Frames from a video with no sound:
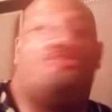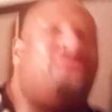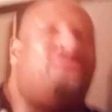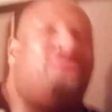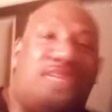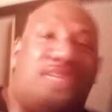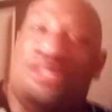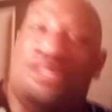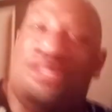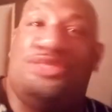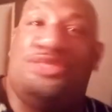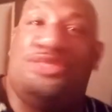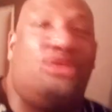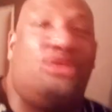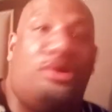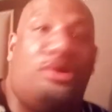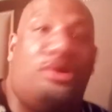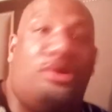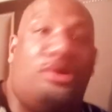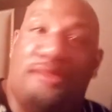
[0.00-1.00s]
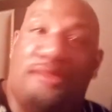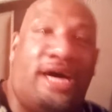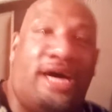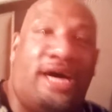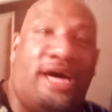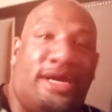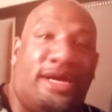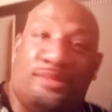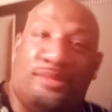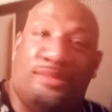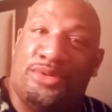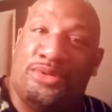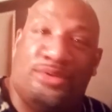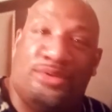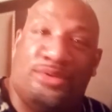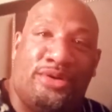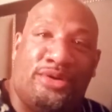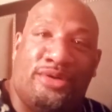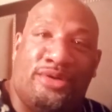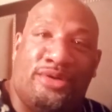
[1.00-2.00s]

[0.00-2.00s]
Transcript: you gonna be a bottom, girl.